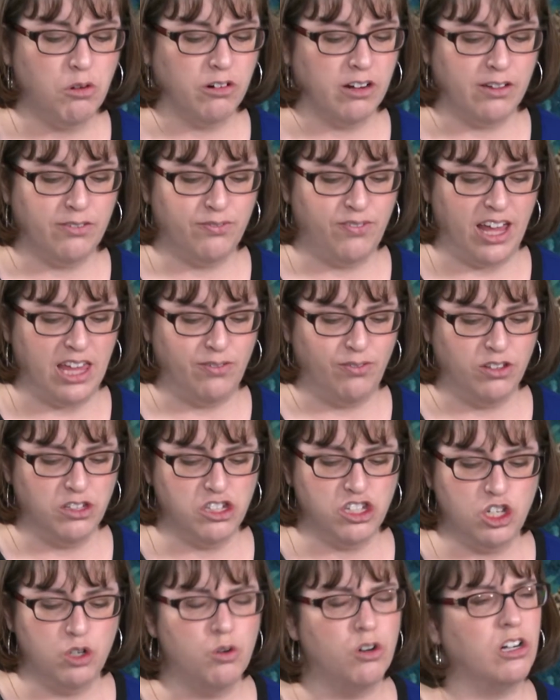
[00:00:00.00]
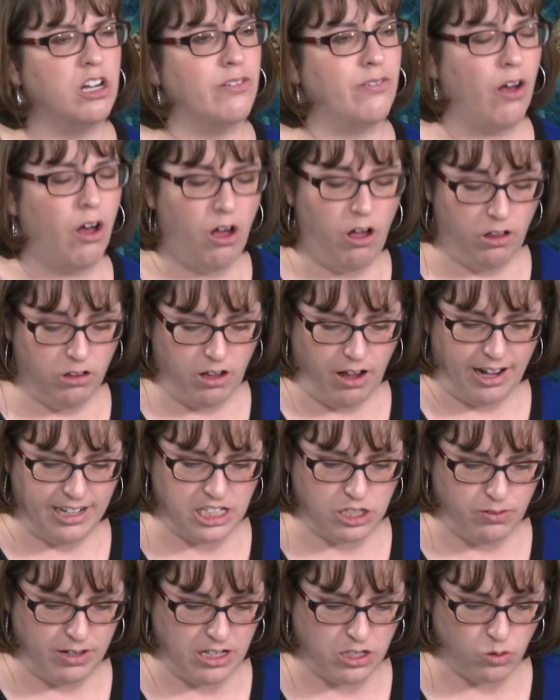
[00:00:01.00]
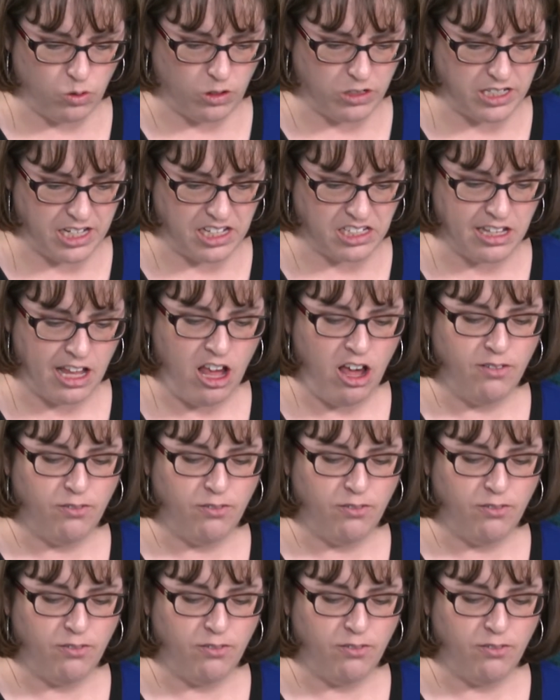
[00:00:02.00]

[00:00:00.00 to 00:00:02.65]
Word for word: are a faithful steward of all God's resources,